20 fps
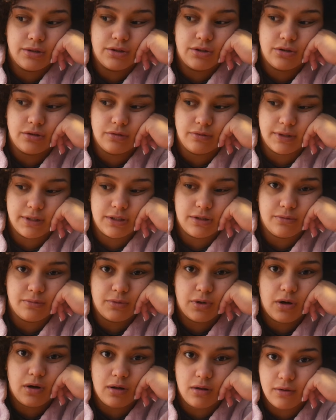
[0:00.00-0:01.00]
to reach
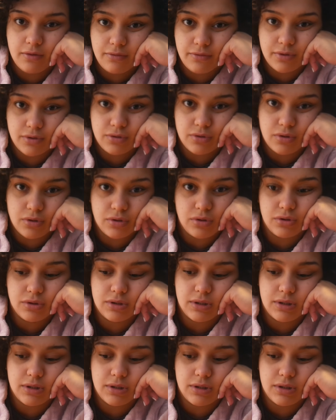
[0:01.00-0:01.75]
all of those goals.